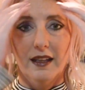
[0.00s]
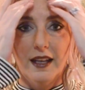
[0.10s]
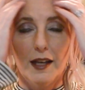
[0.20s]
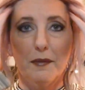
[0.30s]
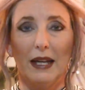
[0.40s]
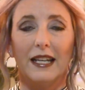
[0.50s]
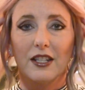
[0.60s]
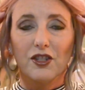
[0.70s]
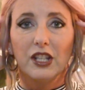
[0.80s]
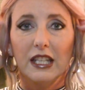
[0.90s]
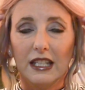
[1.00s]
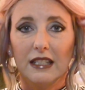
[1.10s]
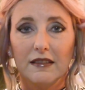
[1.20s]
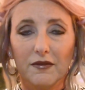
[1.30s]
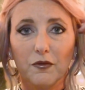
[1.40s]
I
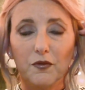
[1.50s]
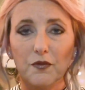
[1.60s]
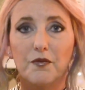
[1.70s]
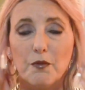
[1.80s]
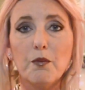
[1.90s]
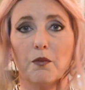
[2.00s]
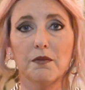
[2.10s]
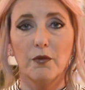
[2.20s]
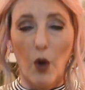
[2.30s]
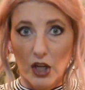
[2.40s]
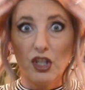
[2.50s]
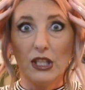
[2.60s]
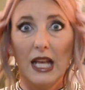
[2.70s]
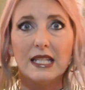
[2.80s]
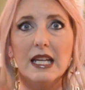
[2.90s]
actually washed
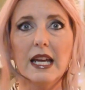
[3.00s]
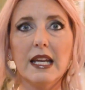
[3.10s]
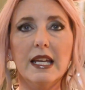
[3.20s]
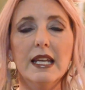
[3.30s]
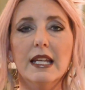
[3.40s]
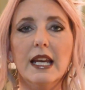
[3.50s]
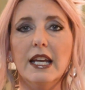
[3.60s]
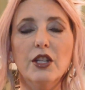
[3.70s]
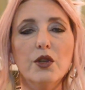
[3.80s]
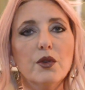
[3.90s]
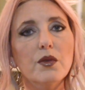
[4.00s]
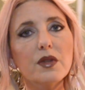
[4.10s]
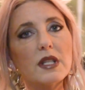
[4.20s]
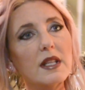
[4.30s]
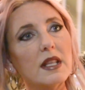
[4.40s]
it last night, and I
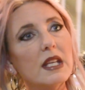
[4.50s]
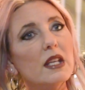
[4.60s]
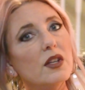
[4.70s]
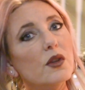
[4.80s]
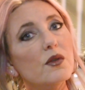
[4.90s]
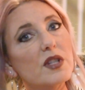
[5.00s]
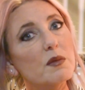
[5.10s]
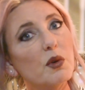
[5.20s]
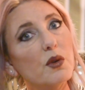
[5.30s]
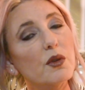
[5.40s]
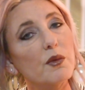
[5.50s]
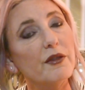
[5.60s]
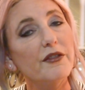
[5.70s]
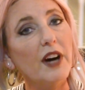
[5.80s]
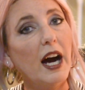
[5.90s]
used the Usmooth
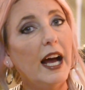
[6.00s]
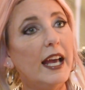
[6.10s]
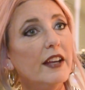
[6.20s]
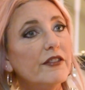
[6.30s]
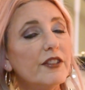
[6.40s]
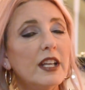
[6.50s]
Revive